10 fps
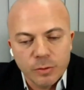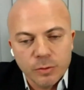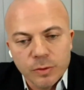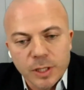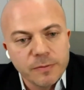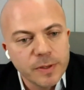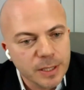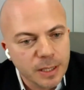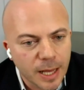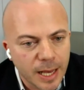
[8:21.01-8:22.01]
do
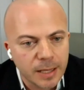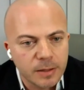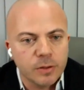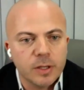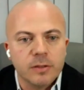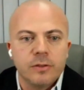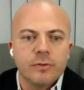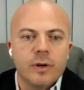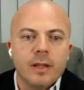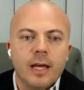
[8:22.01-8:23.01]
Invisalign, you can
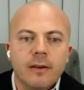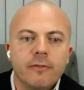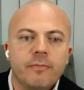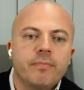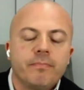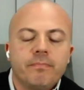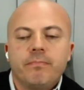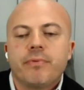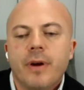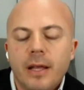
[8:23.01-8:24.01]
do a lot of
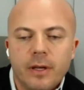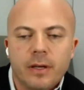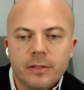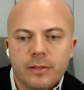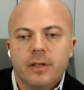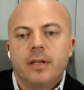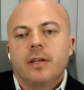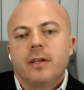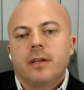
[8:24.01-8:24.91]
products